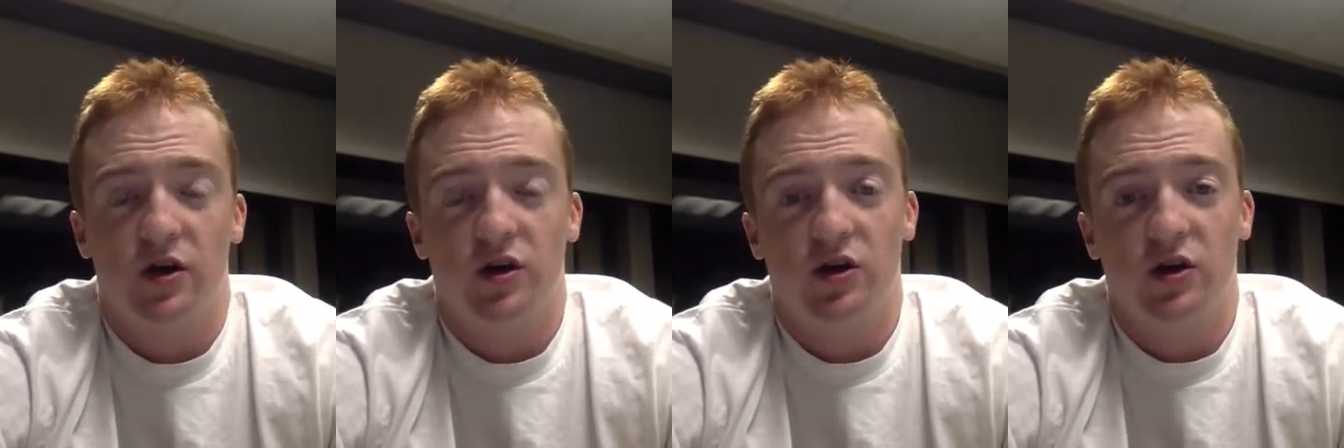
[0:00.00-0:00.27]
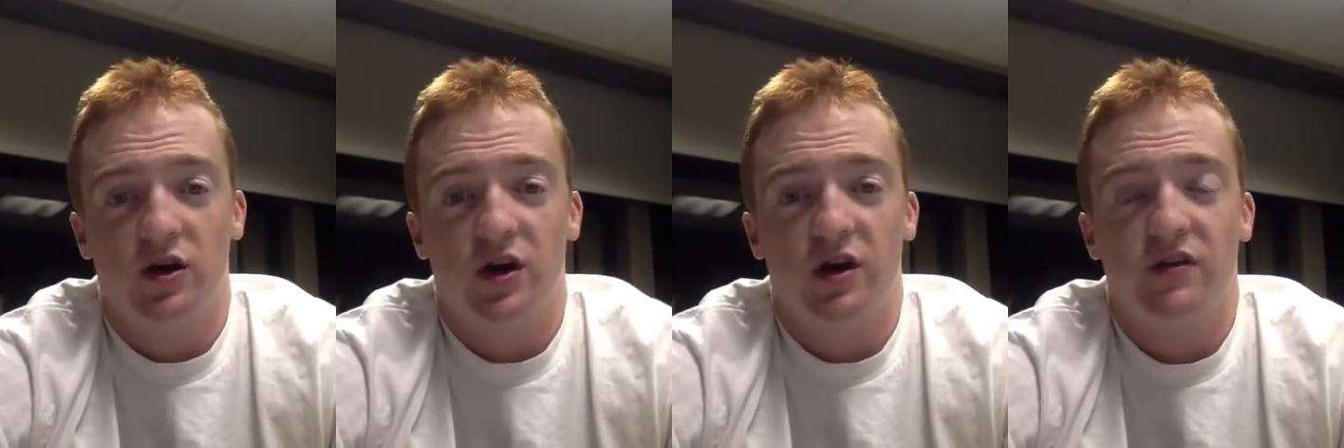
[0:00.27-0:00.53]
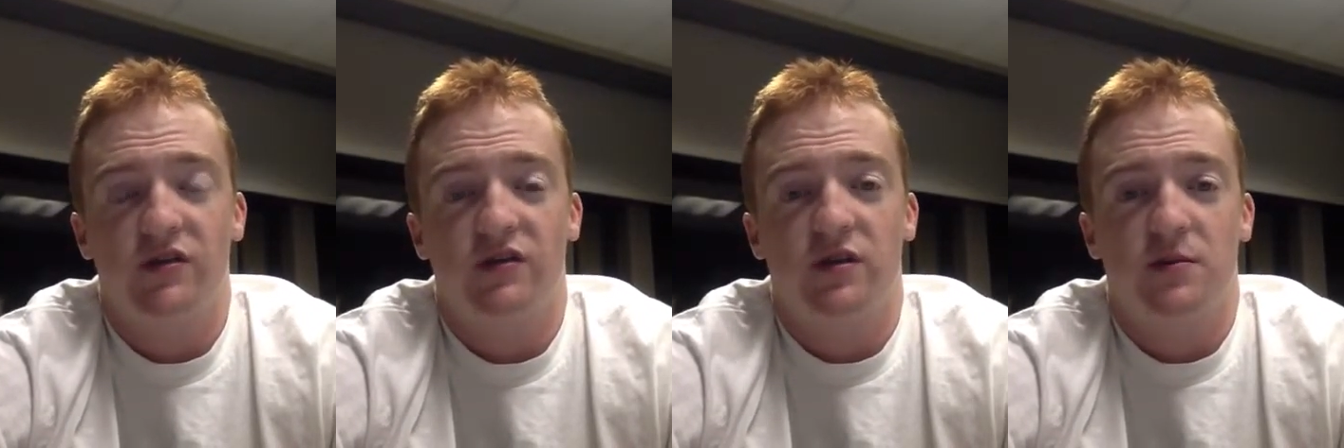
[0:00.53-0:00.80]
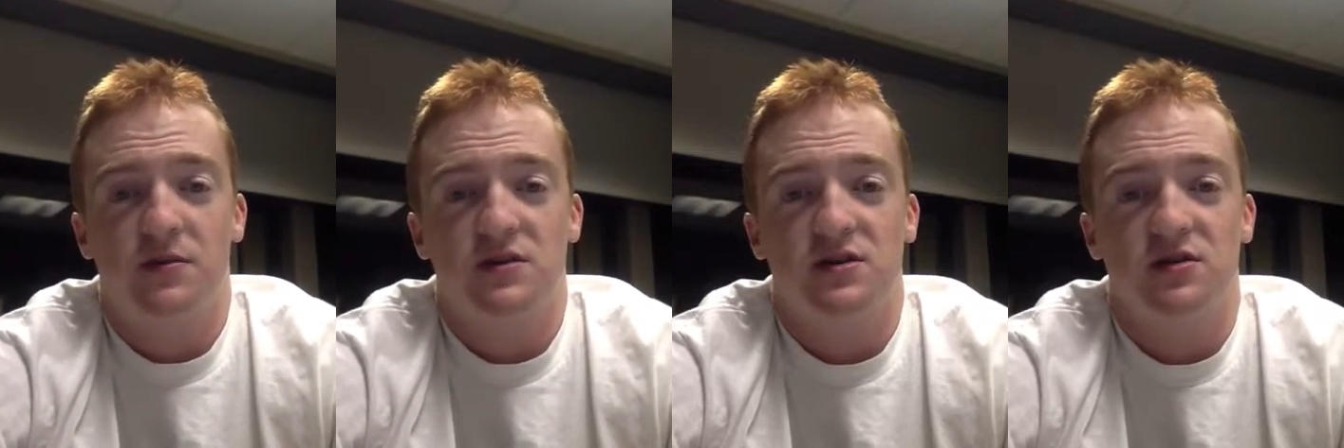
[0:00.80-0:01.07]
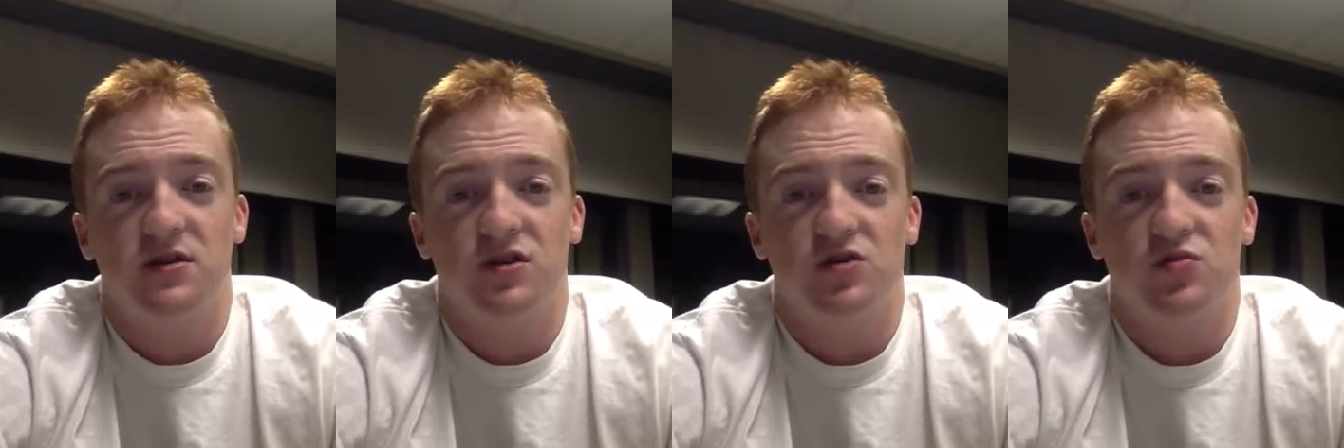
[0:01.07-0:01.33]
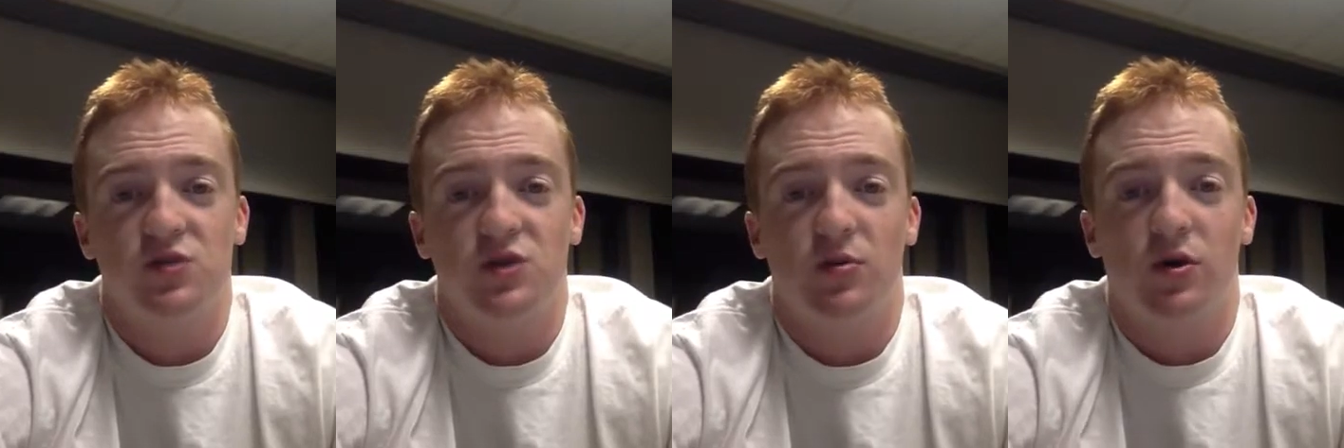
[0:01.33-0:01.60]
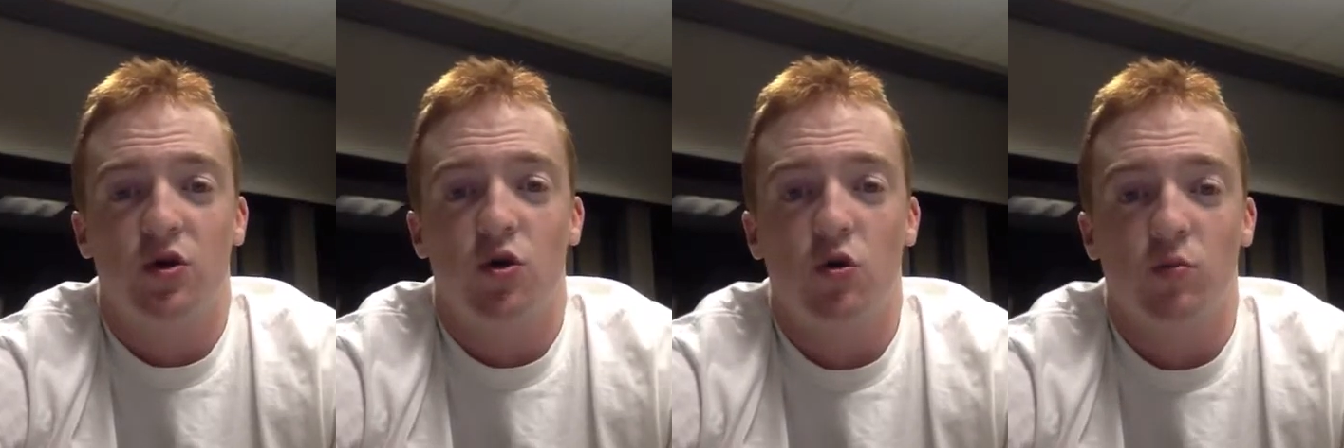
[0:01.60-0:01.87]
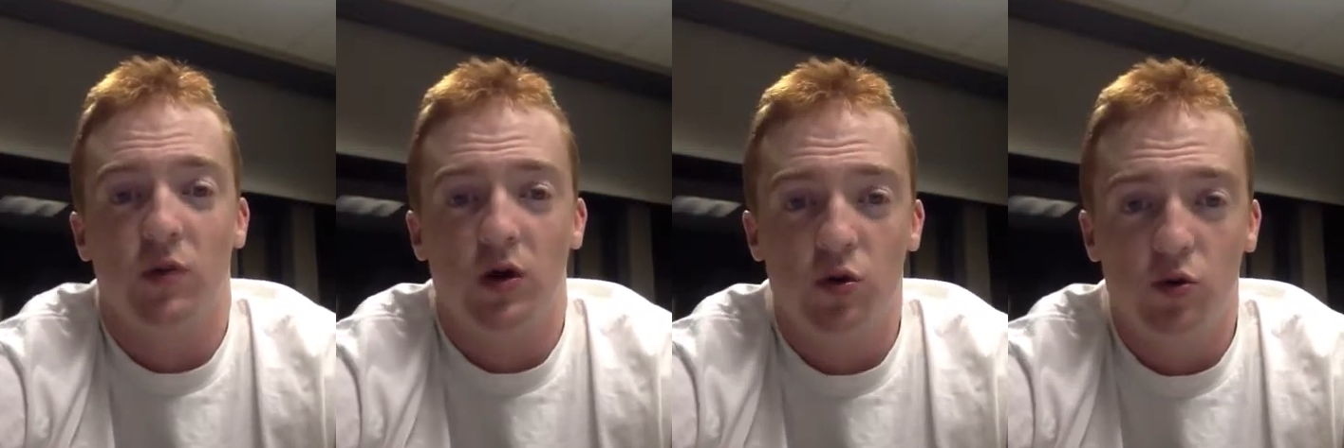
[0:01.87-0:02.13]
Kirk Cousins up until this week when
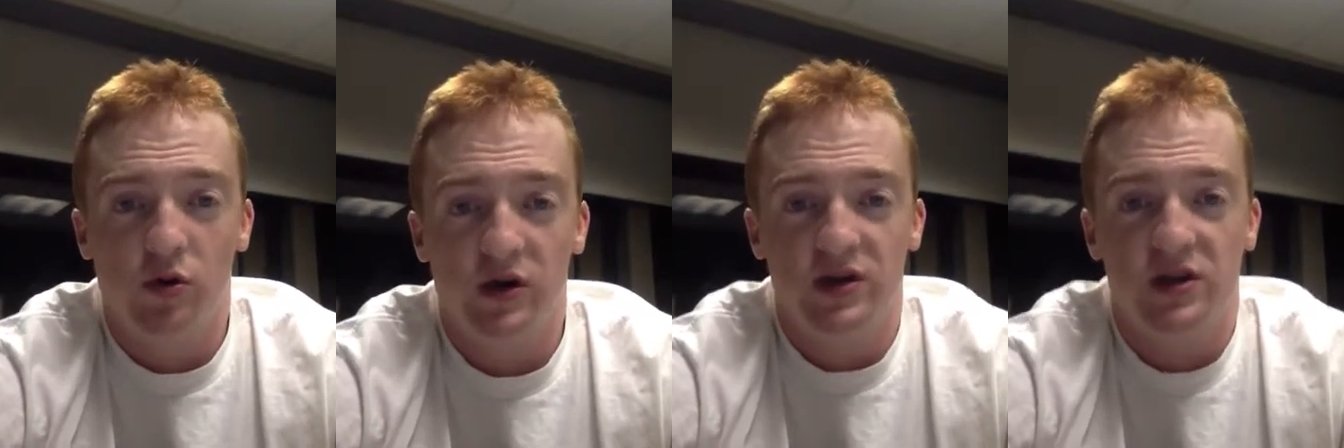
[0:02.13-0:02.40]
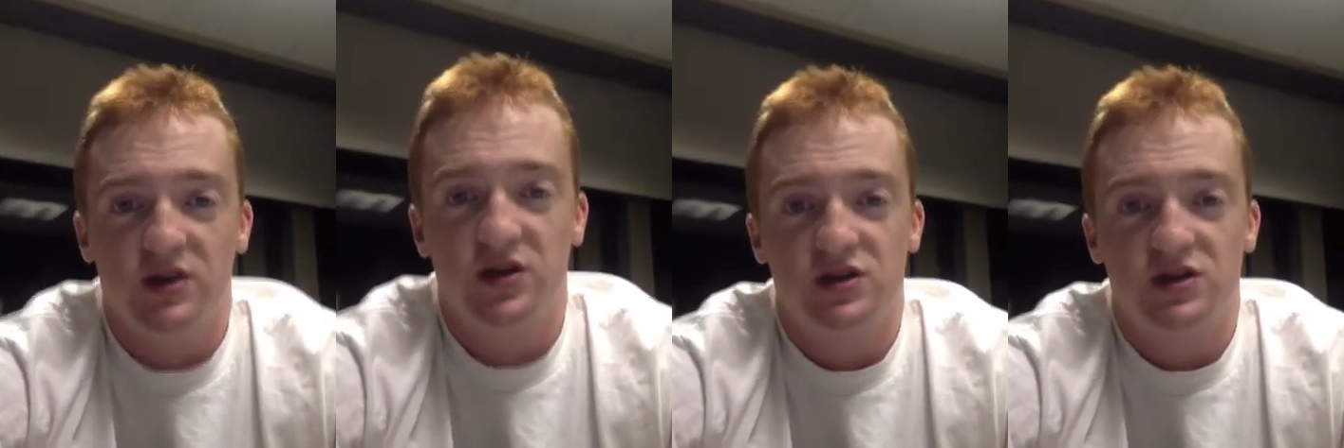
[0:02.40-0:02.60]
Colt McCoy